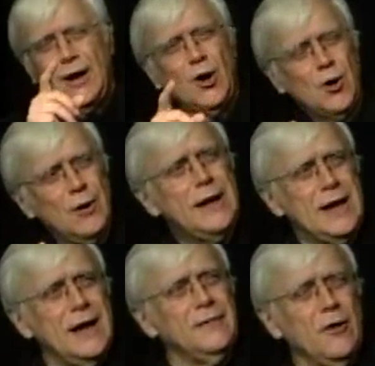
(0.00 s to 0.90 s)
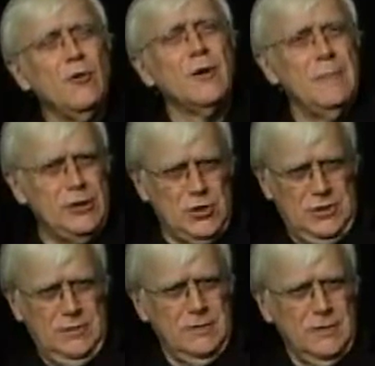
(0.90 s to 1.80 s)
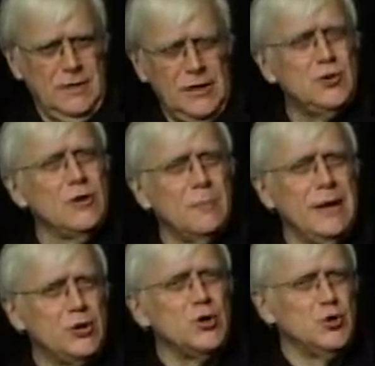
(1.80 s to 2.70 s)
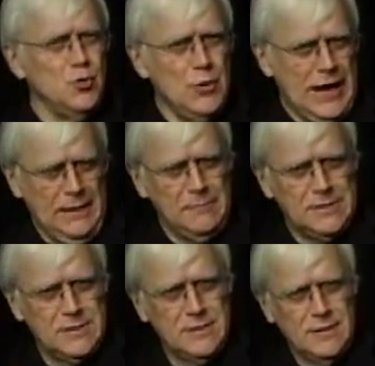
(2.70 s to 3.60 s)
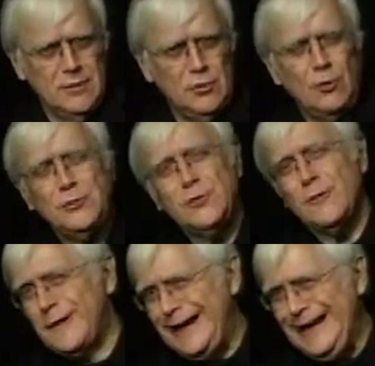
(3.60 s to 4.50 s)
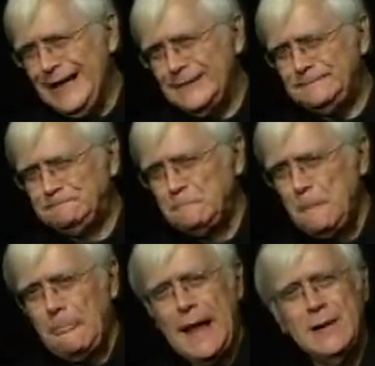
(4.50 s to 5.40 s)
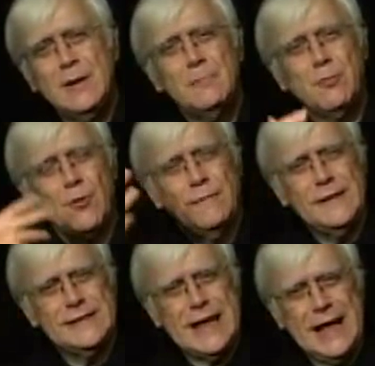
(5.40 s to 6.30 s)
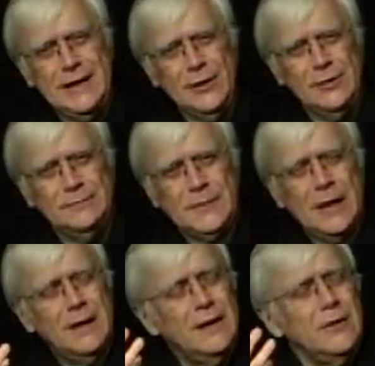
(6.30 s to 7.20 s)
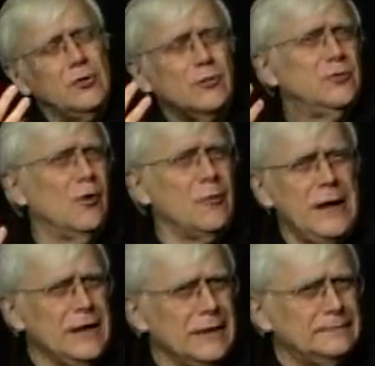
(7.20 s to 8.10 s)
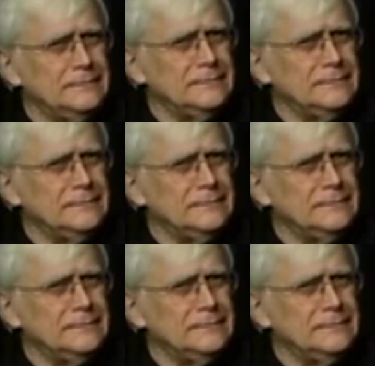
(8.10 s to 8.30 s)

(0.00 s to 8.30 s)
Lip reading: early on, he's going to mention 2 names, Totorina and Provenzano. Totorina